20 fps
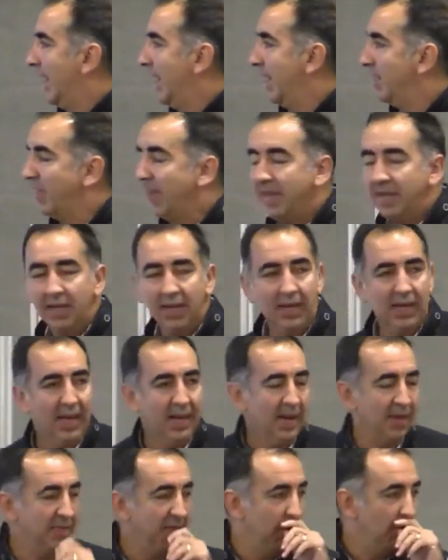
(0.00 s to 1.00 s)

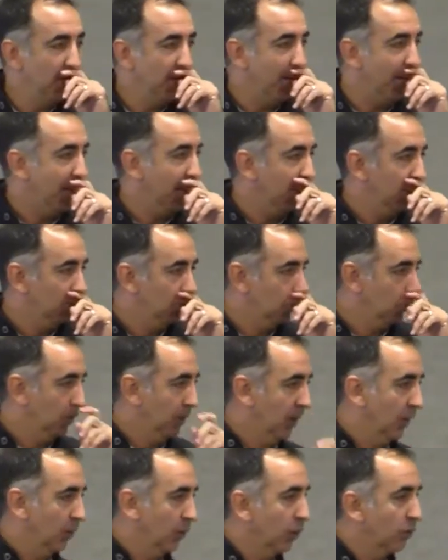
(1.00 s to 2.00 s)
think we're getting
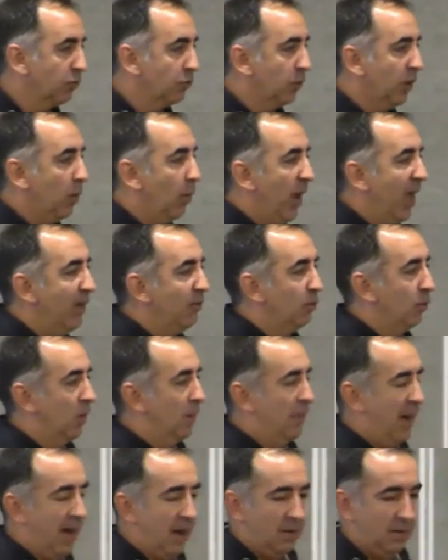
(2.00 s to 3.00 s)
into, those three waves were
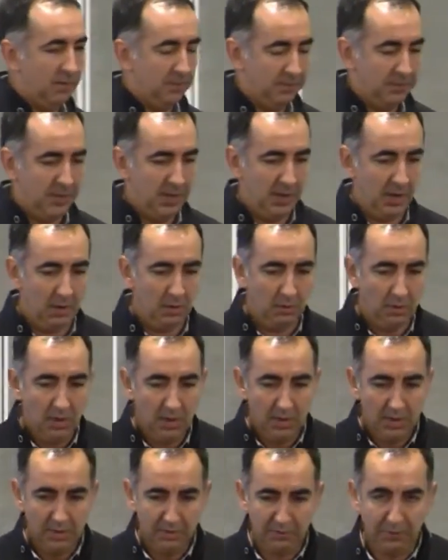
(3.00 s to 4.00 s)
about,
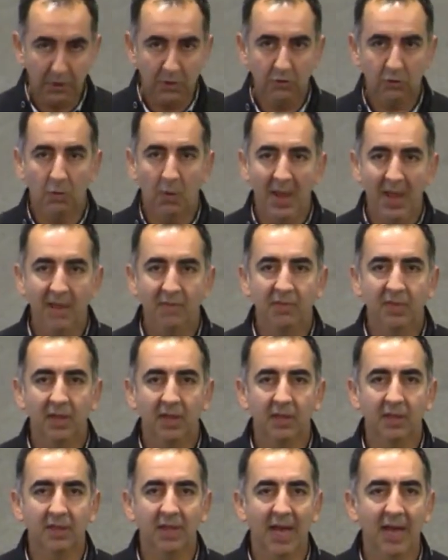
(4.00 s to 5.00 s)
first wave,
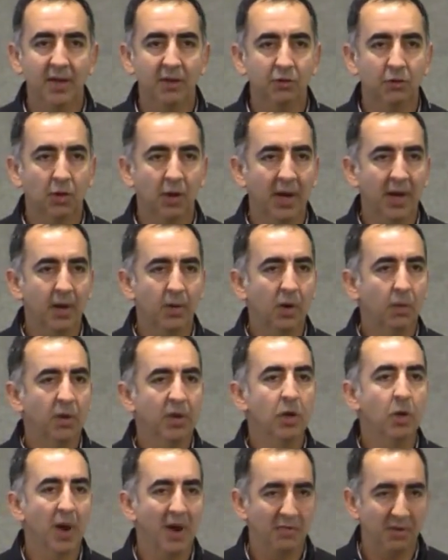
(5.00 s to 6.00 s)
the dinosaur era, we
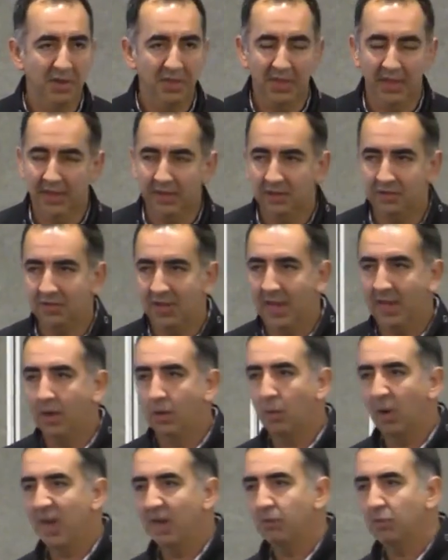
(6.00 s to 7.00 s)
knew everything. The
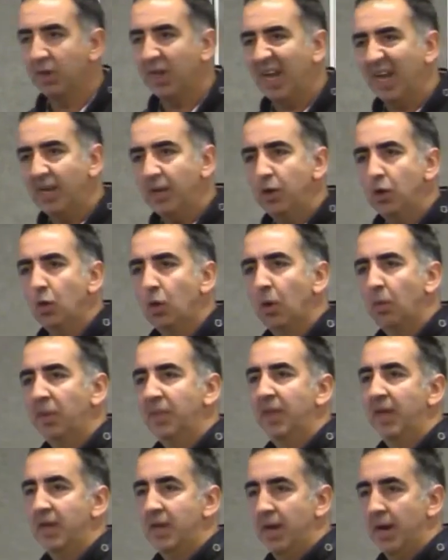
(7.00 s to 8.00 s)
second wave, we kind of knew what we
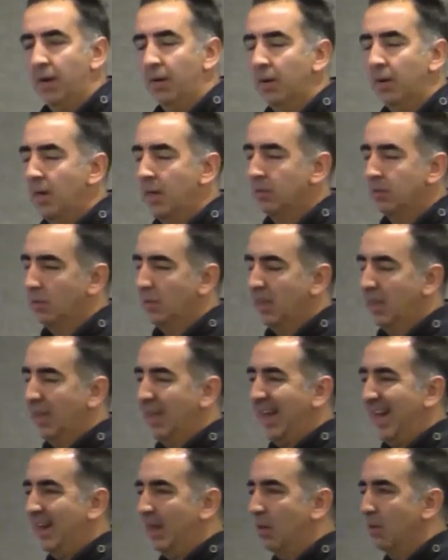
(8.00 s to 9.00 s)
didn't know. So we could
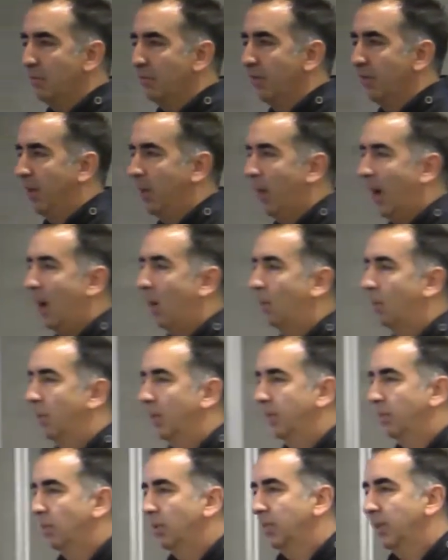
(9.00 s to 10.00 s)
kind of go figure out
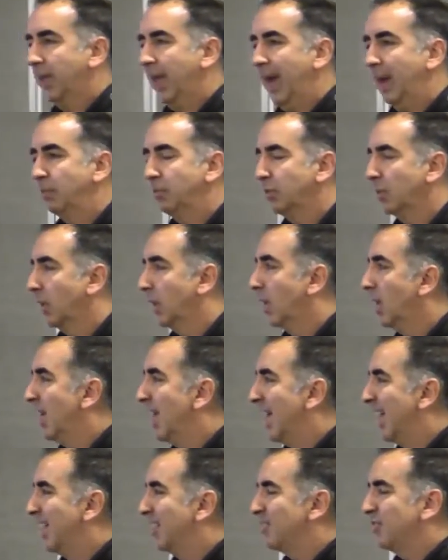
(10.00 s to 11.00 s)
what the gaps were.
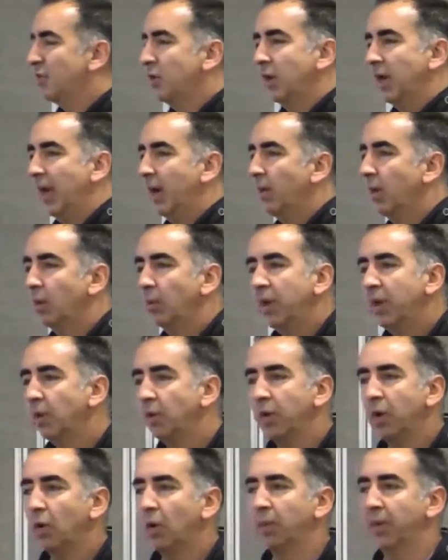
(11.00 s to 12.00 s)
And this third era, we
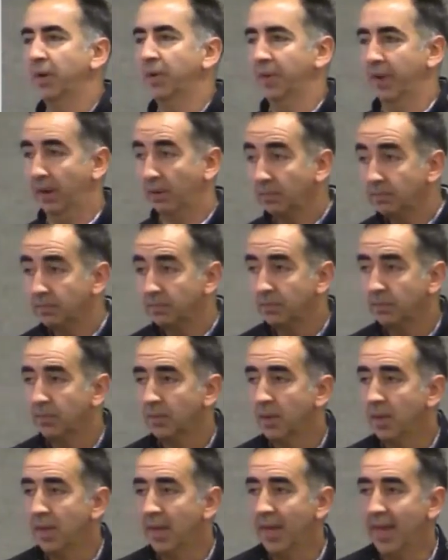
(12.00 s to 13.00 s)
don't know what we don't know.
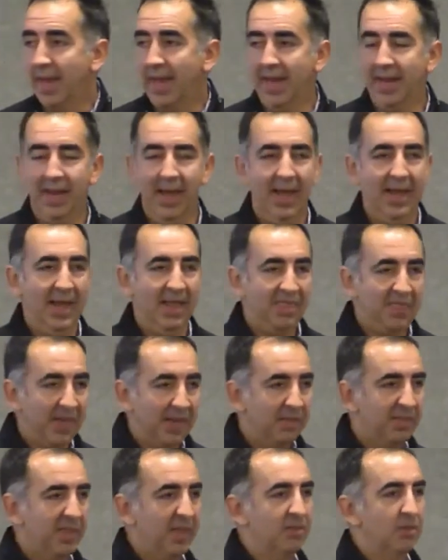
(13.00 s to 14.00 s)
And I
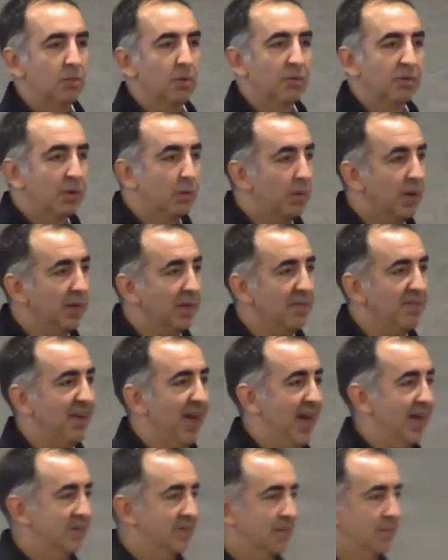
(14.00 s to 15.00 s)
think things are moving really
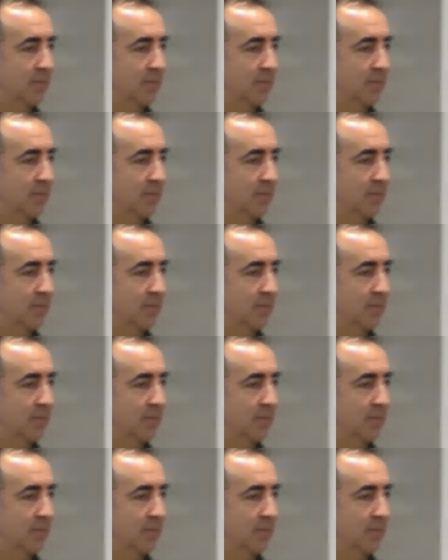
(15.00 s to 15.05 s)
fast.